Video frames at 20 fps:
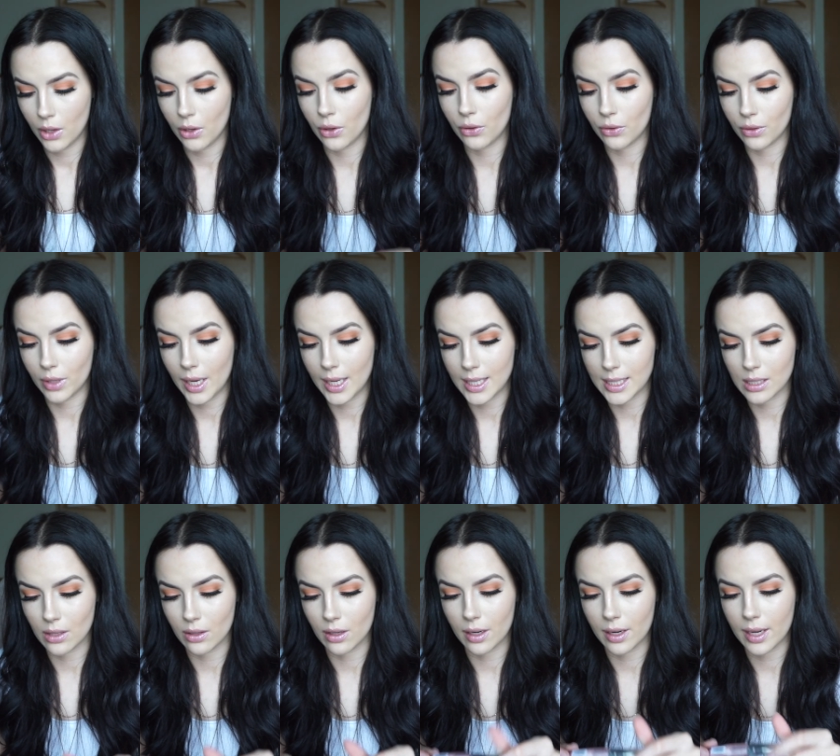okay
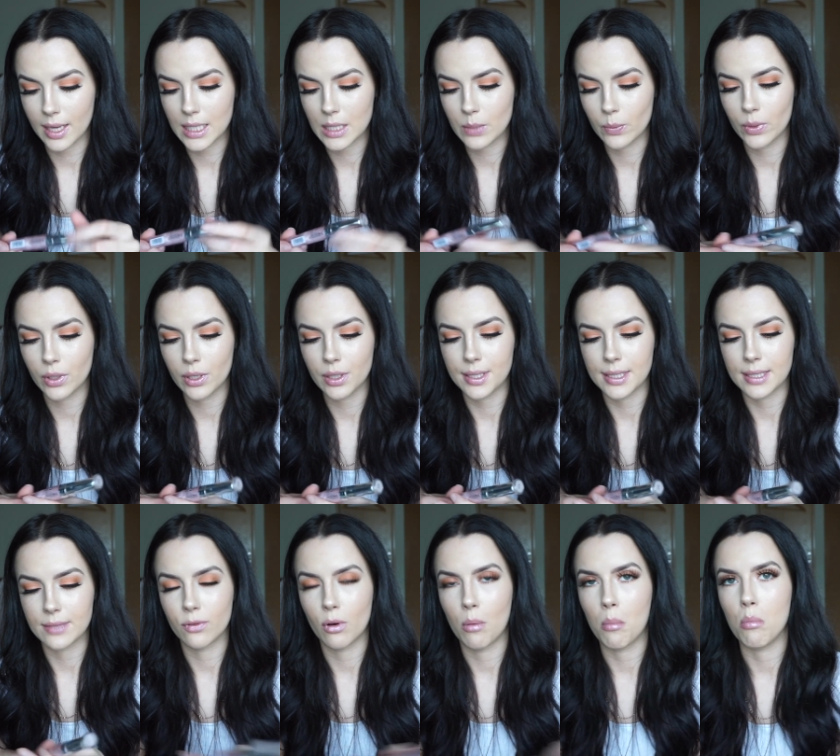so the next one is
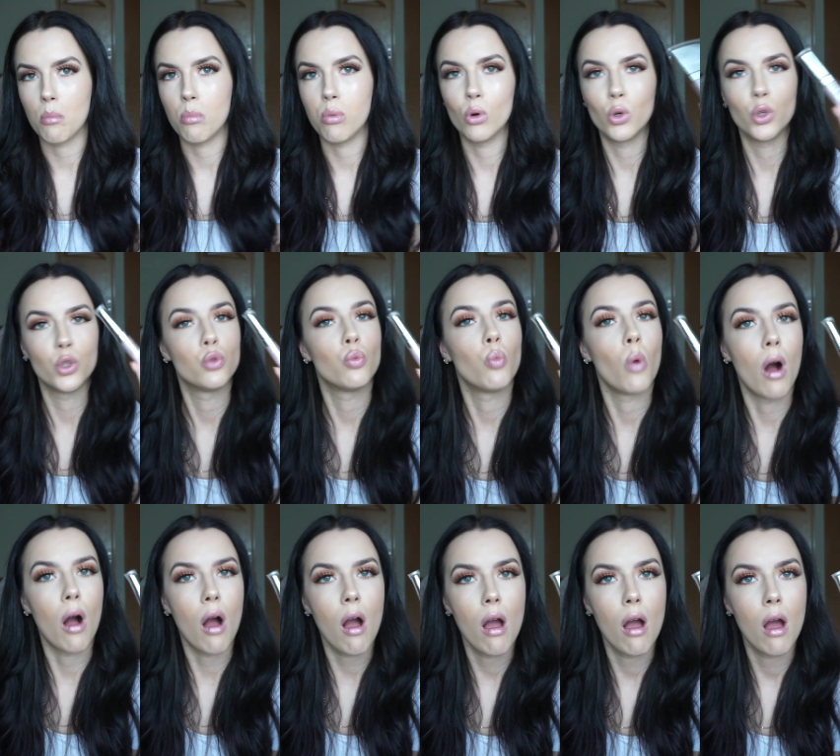from
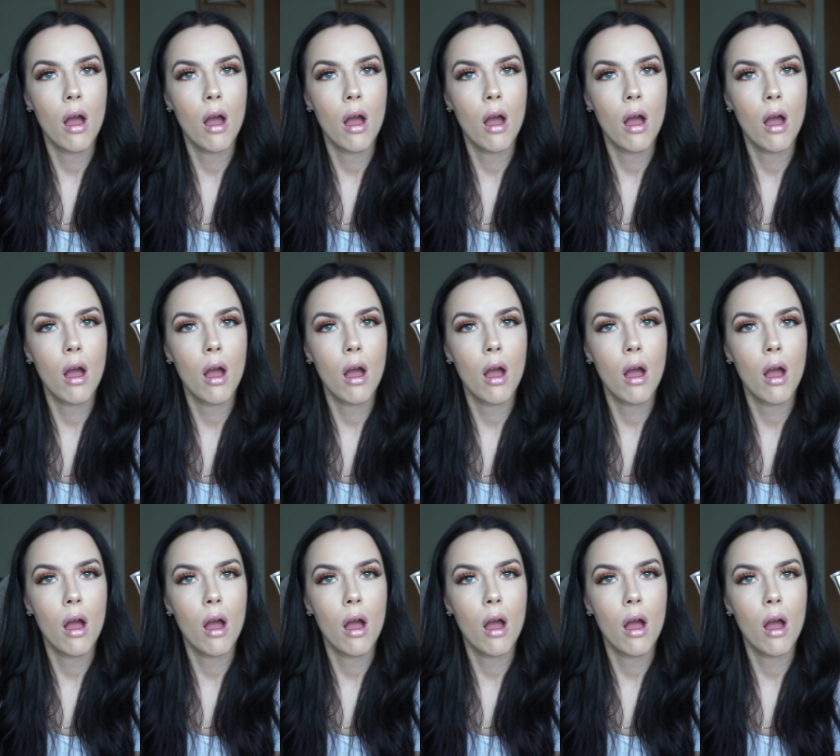Bourjois